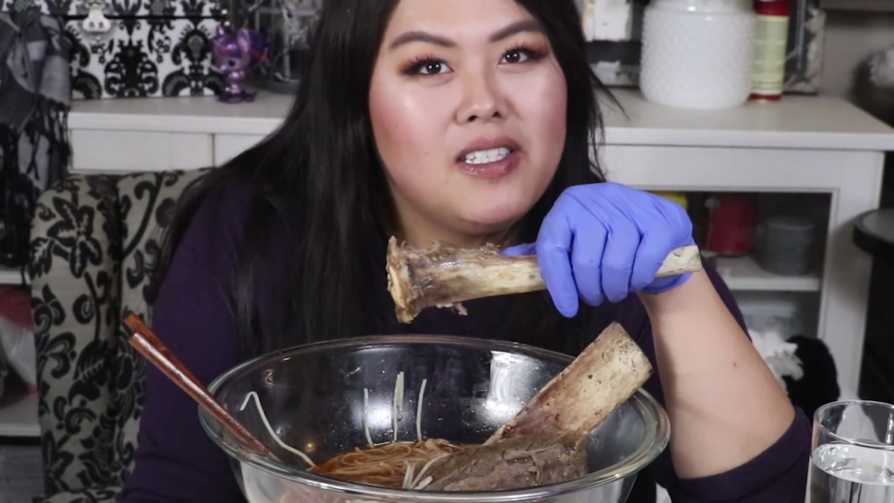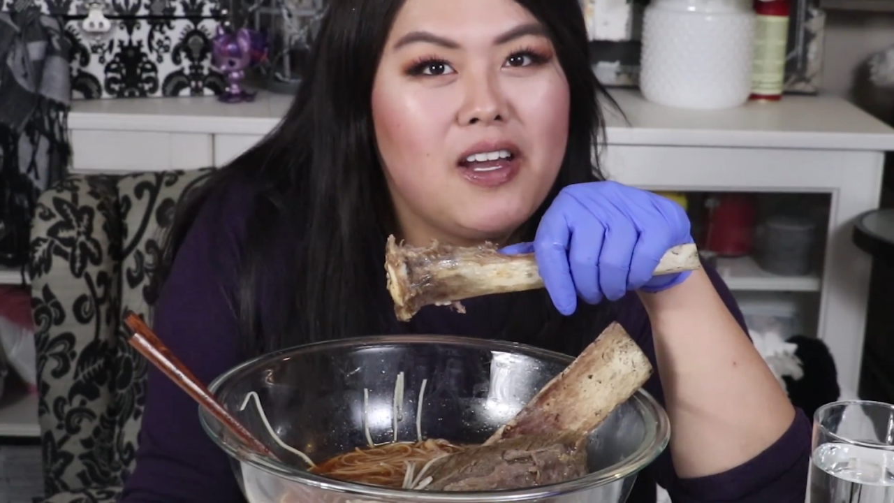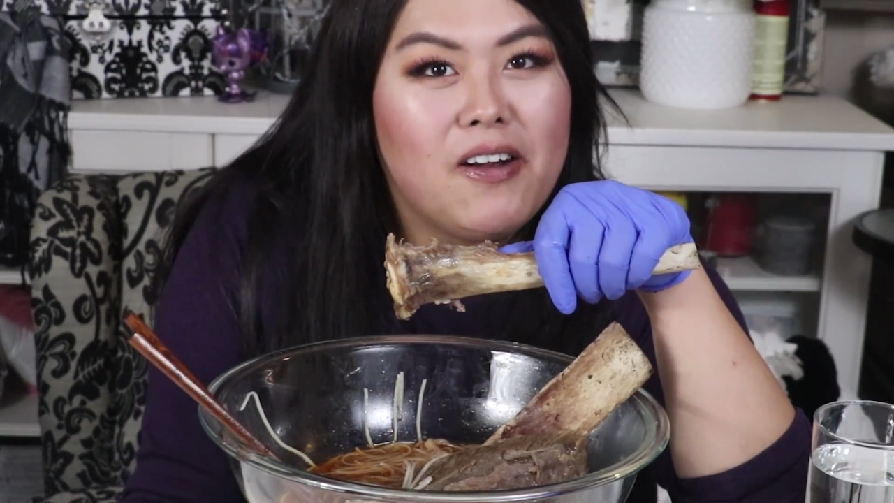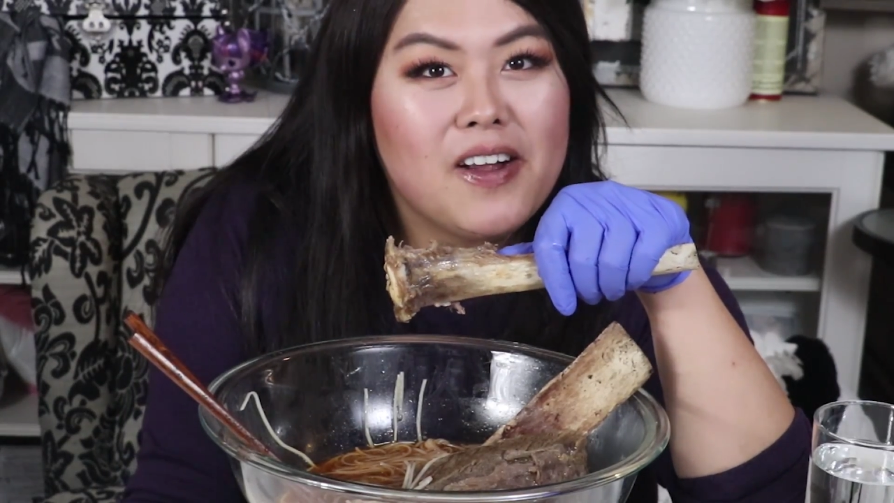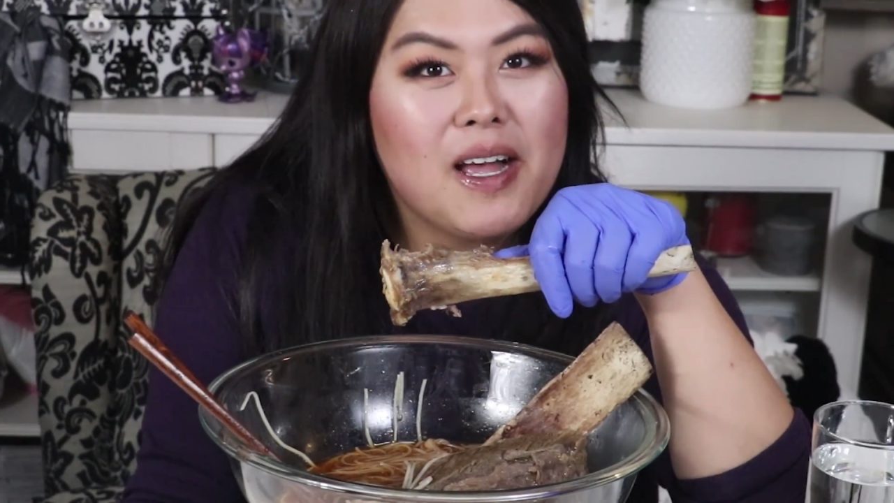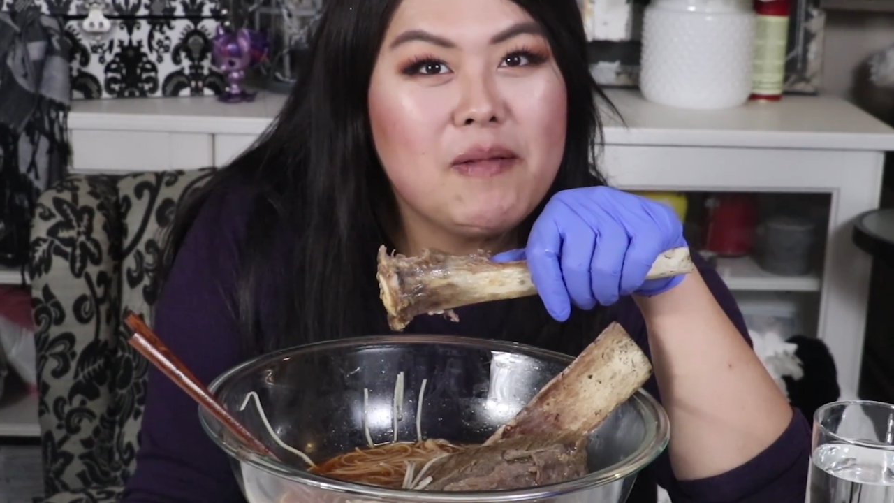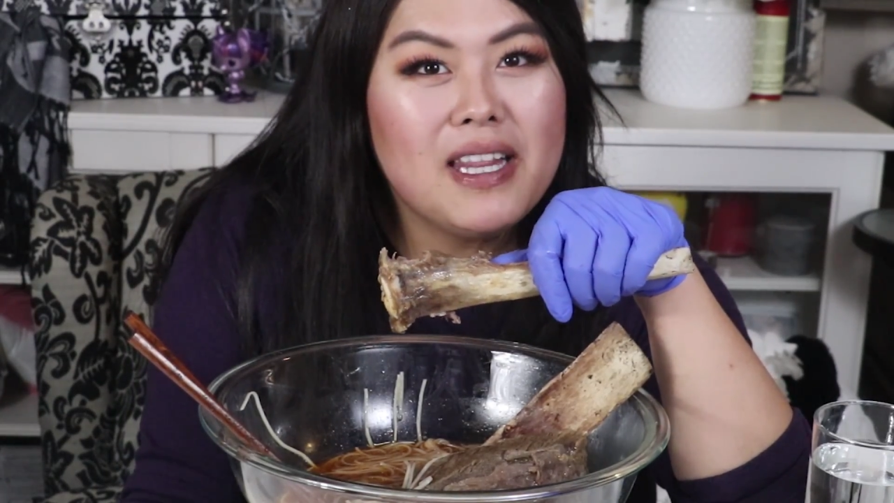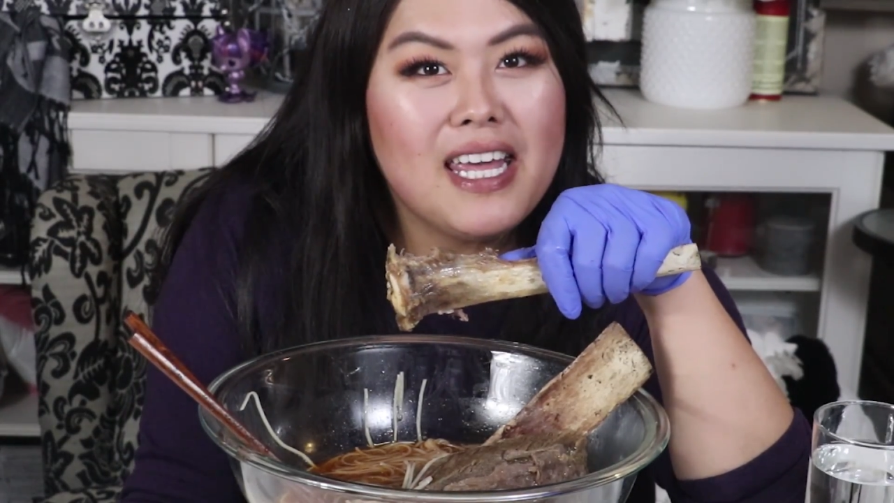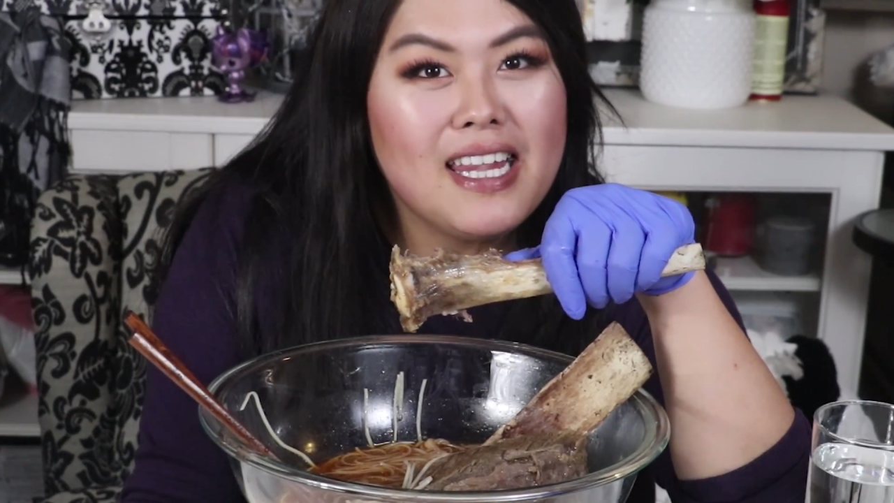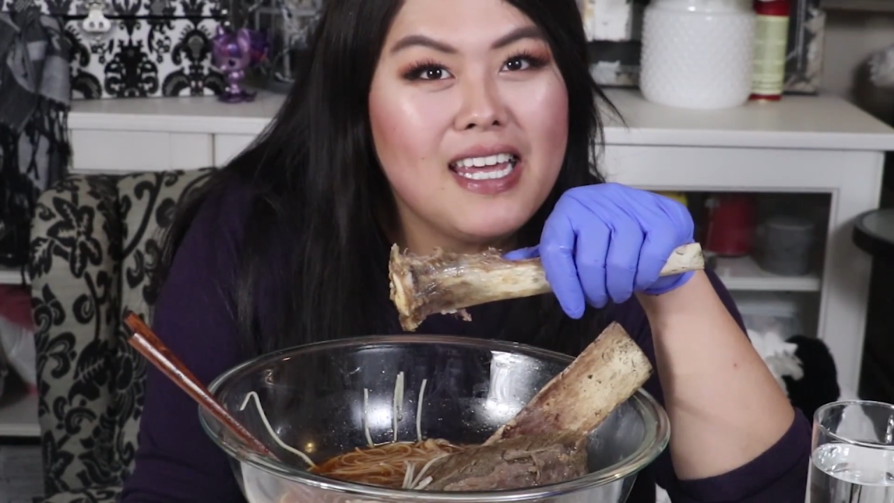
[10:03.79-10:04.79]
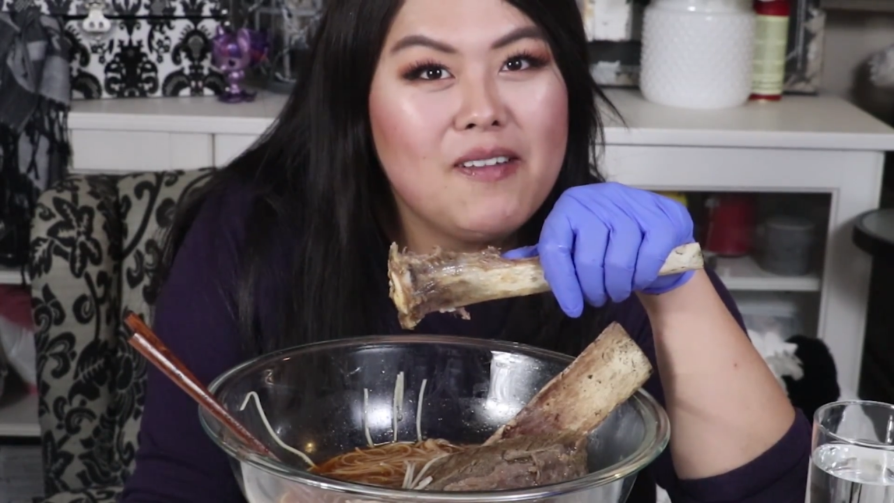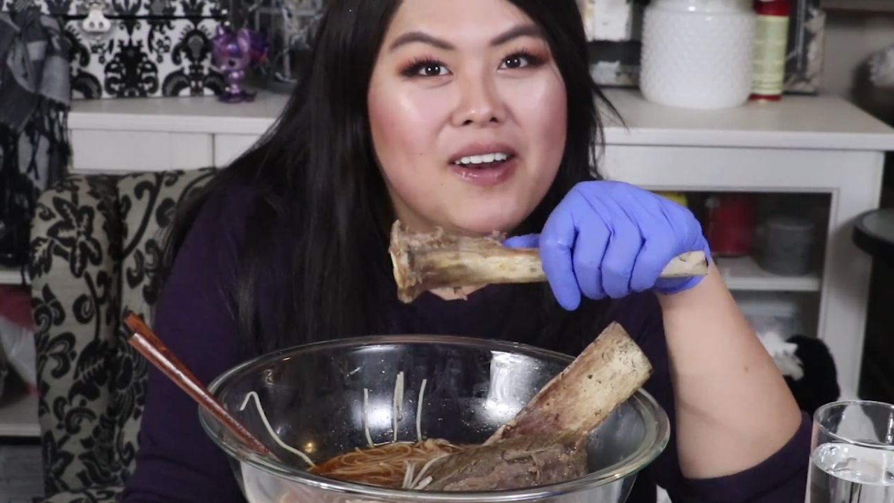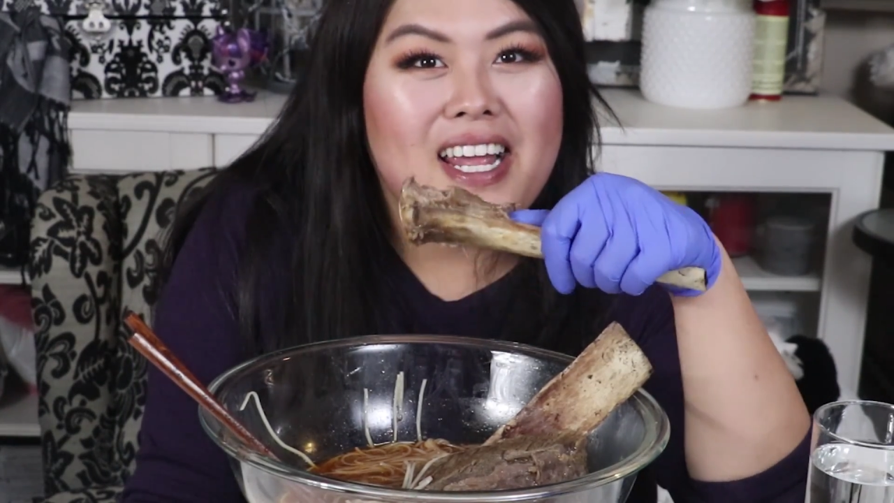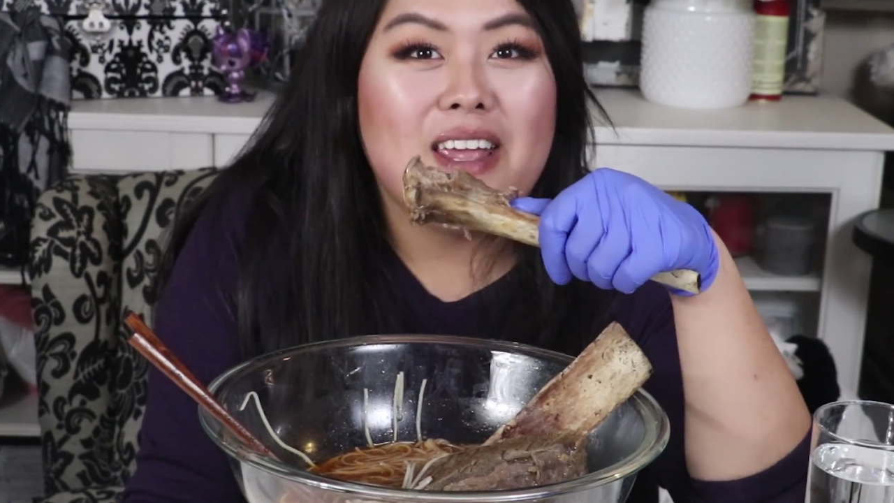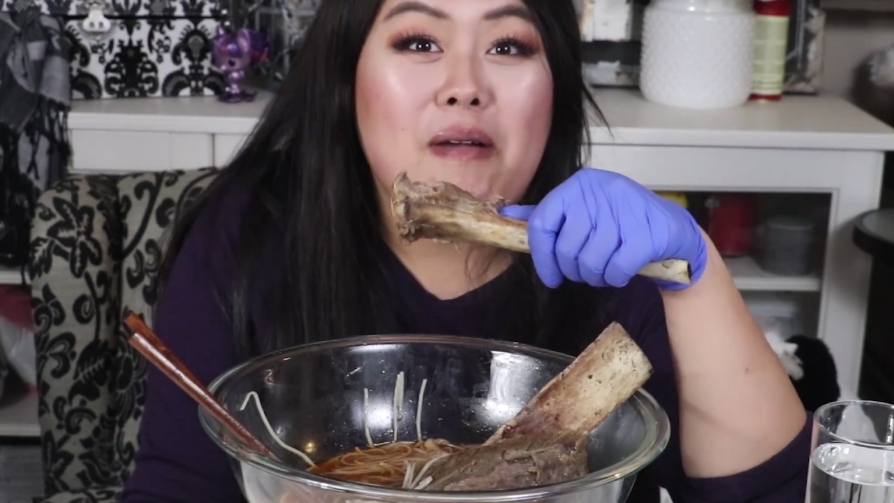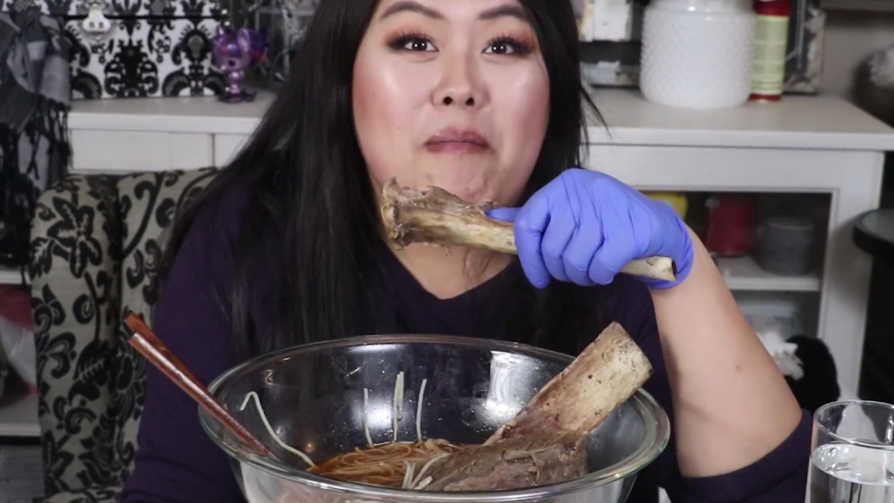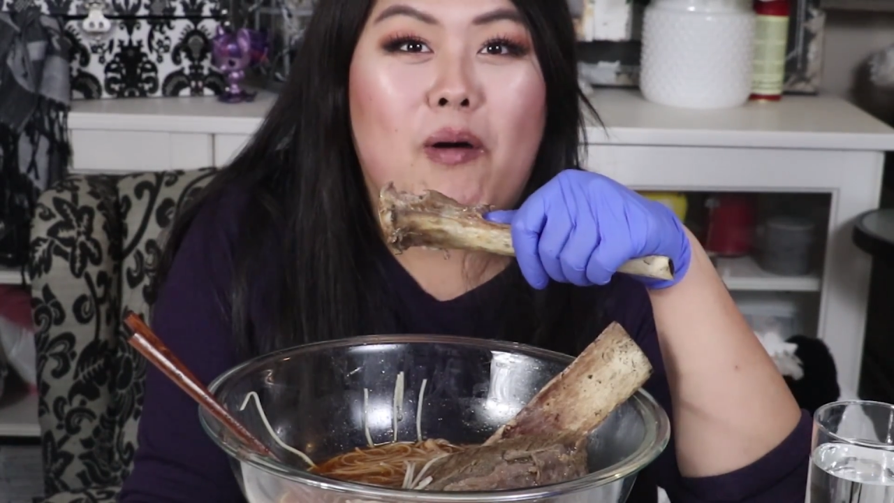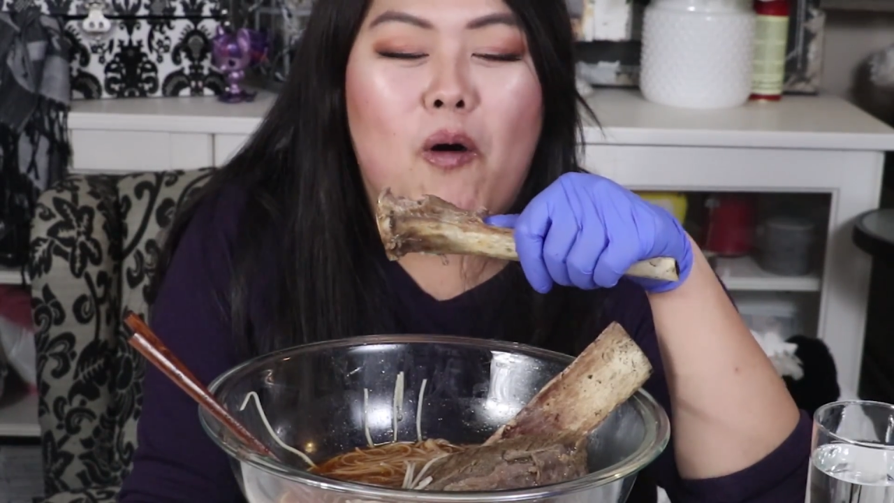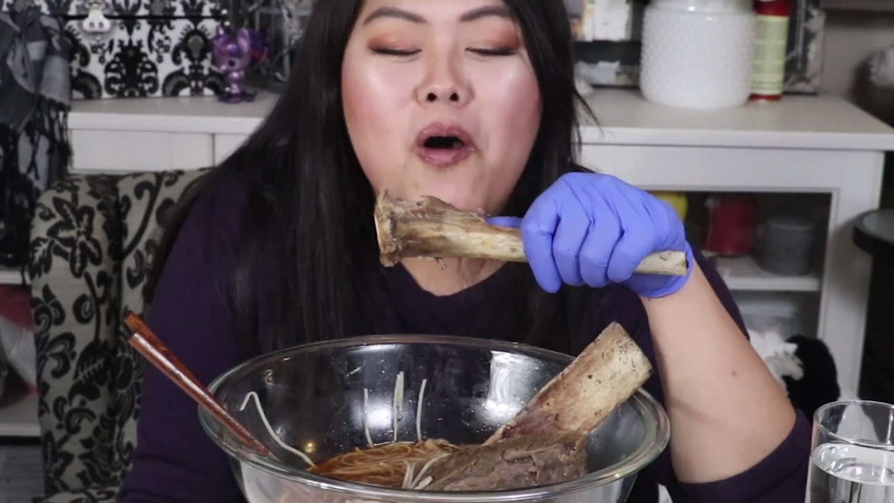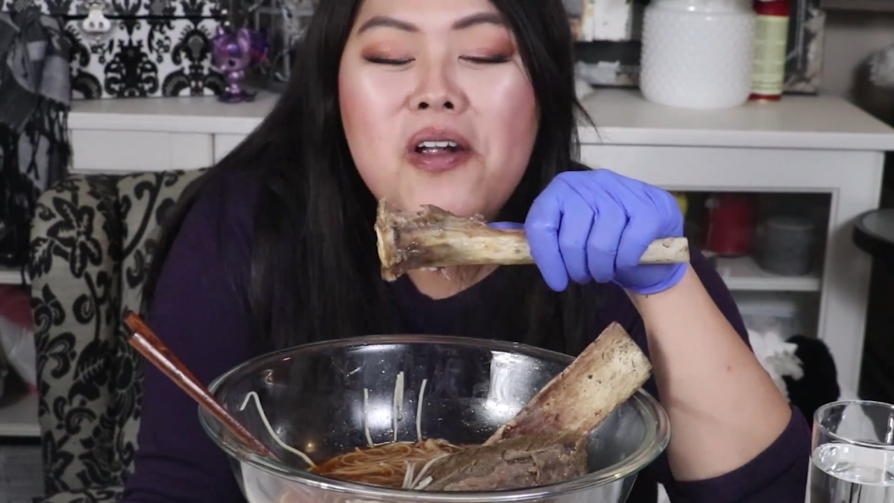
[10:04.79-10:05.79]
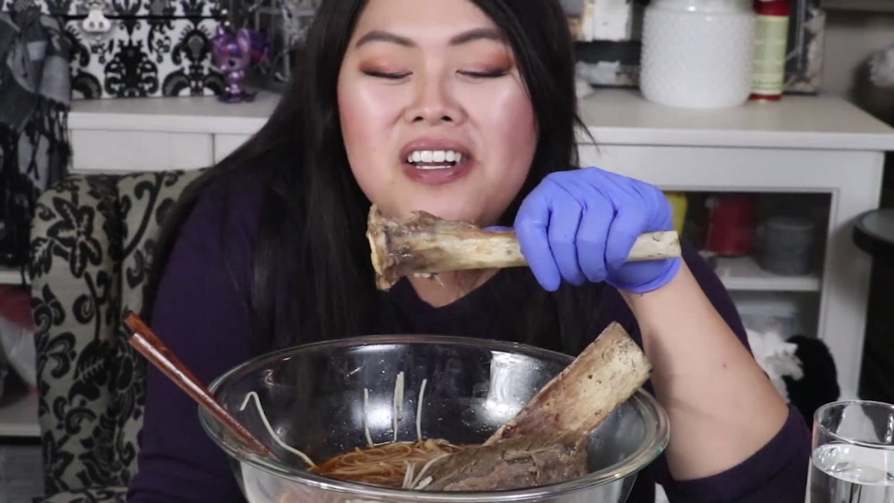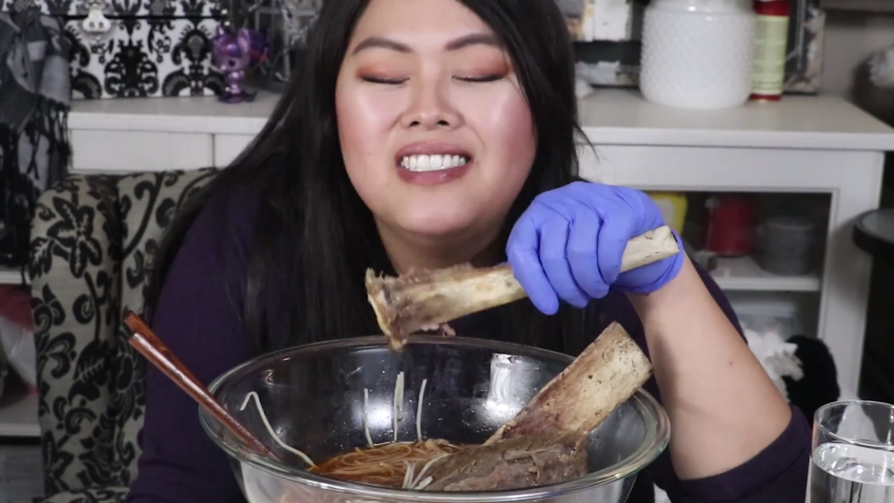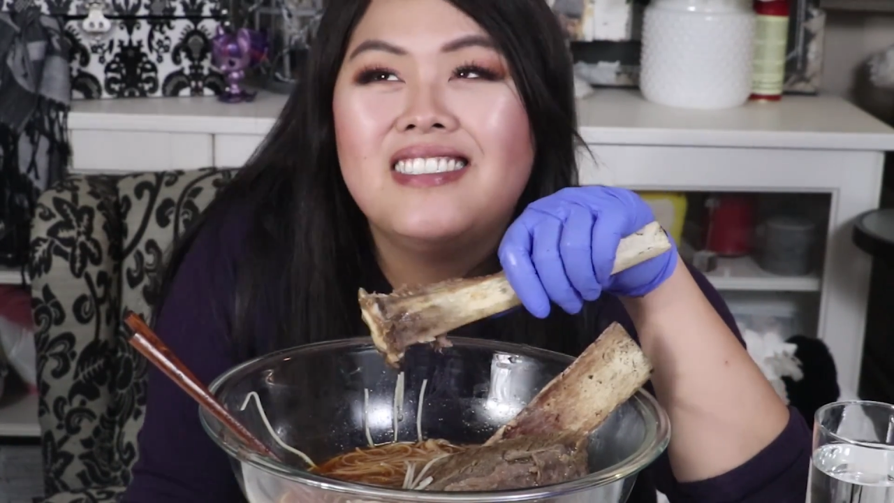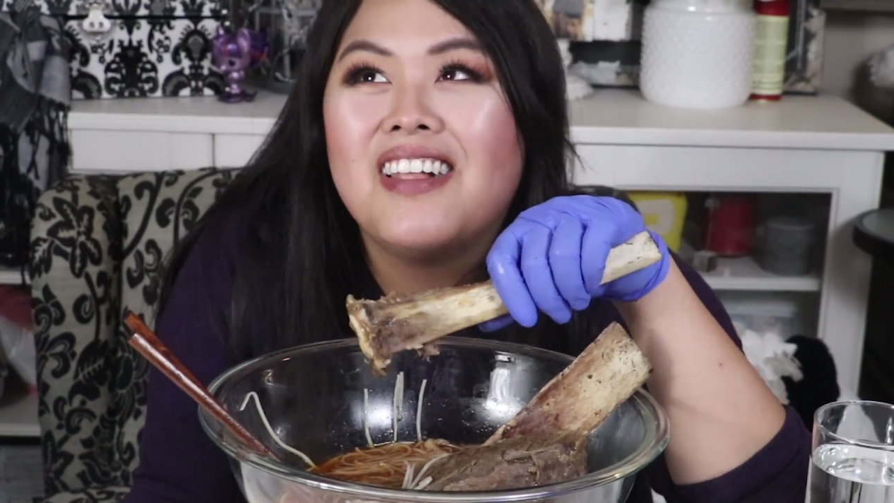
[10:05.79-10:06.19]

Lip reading: staring at me lately when I eat my bone.